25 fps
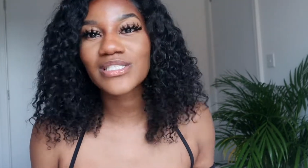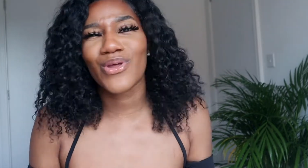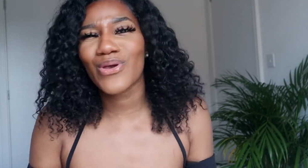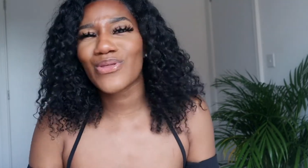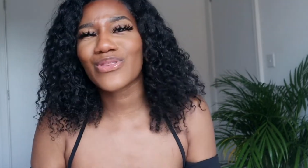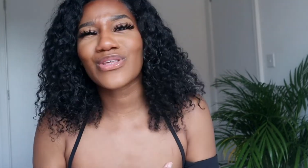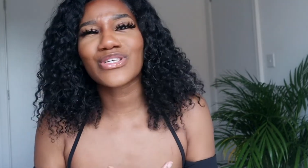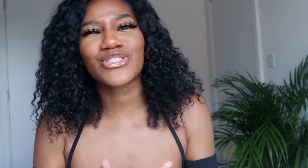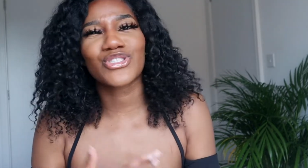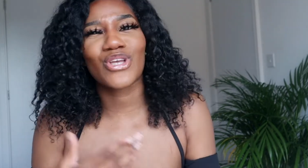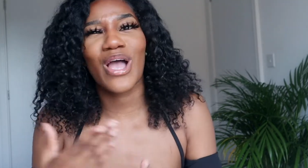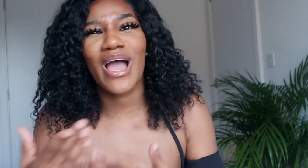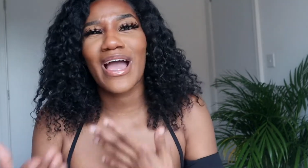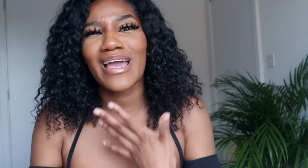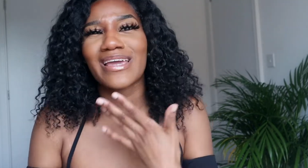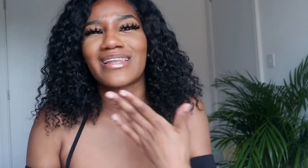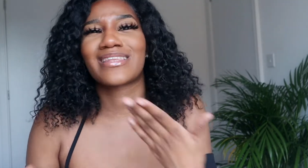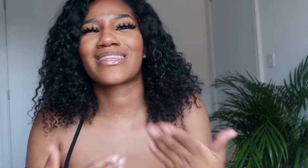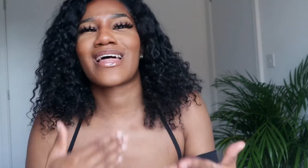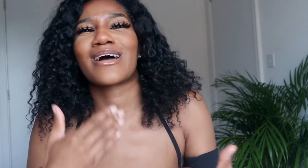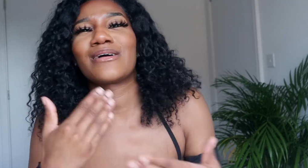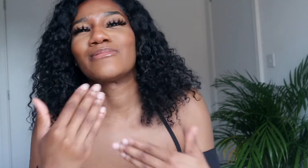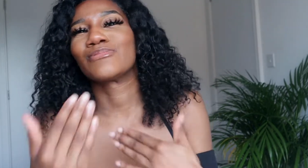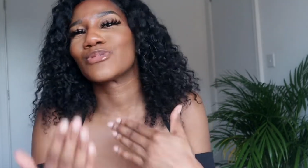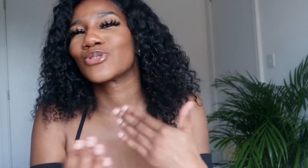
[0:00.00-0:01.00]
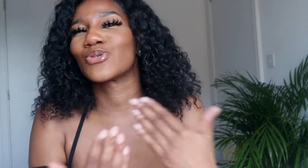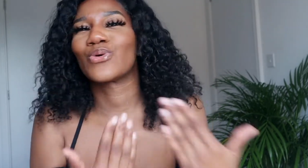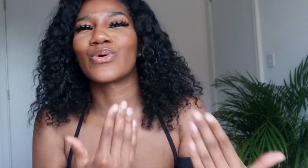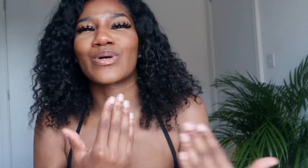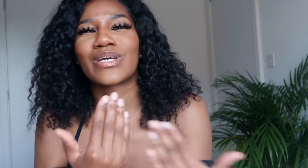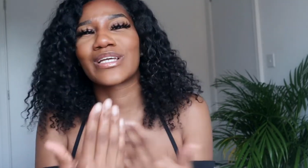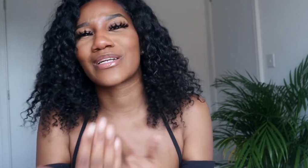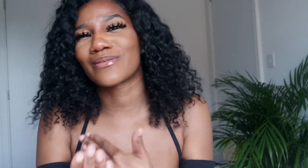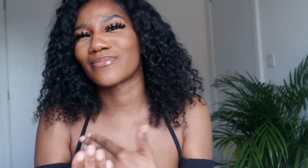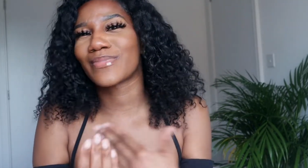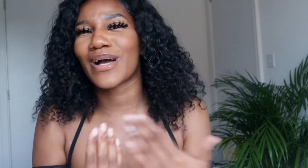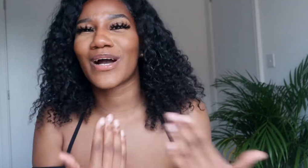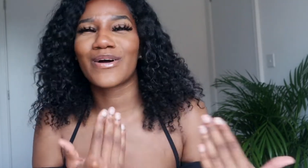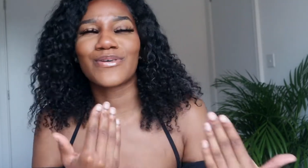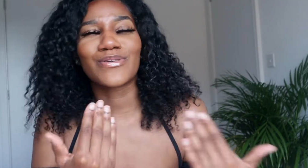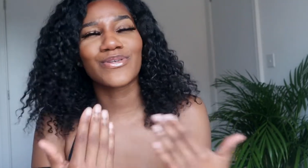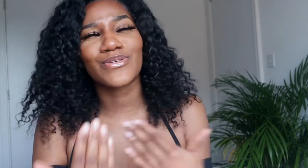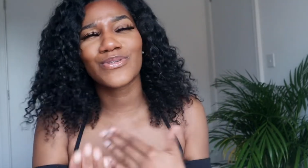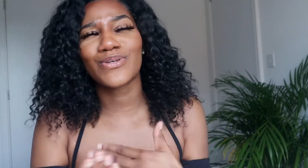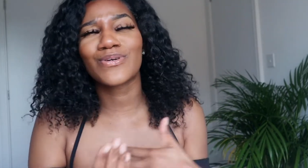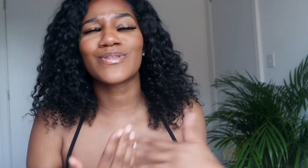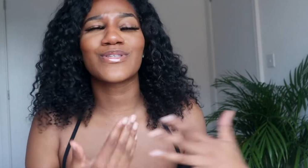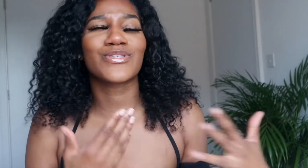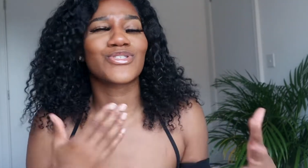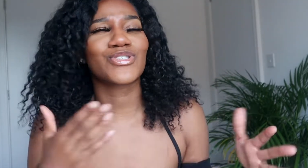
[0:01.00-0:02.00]
You know the shine that I'm talking about.
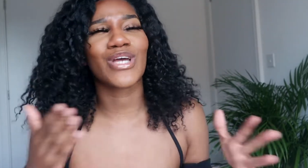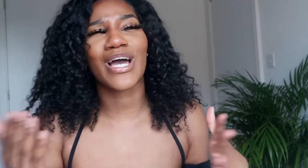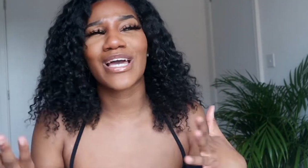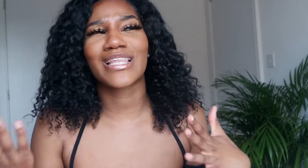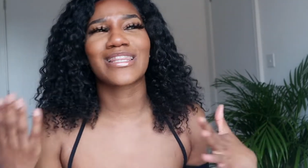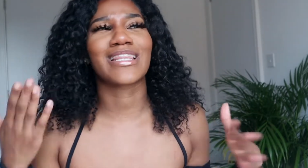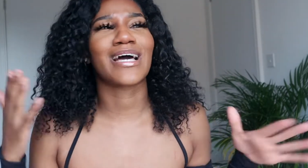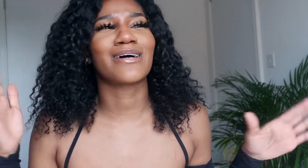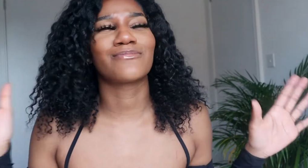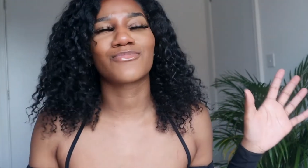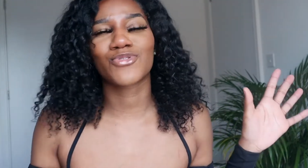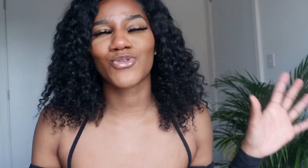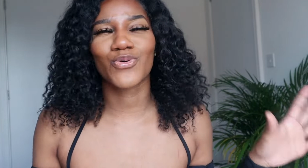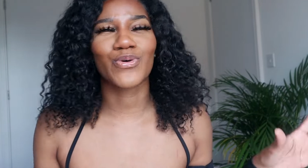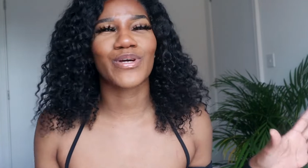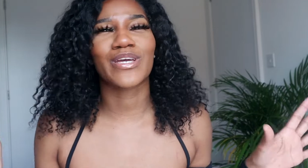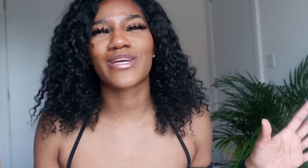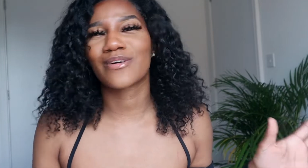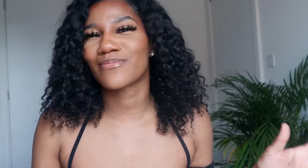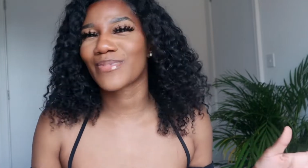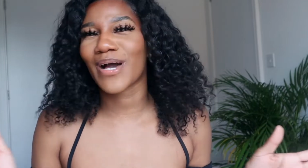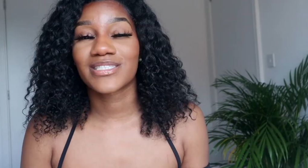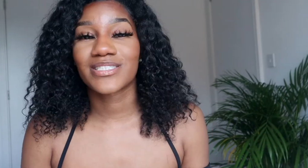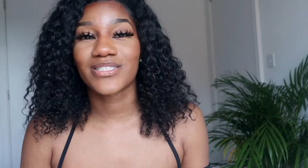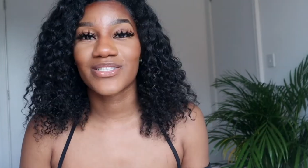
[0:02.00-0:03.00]
You know the shine that I'm talking about.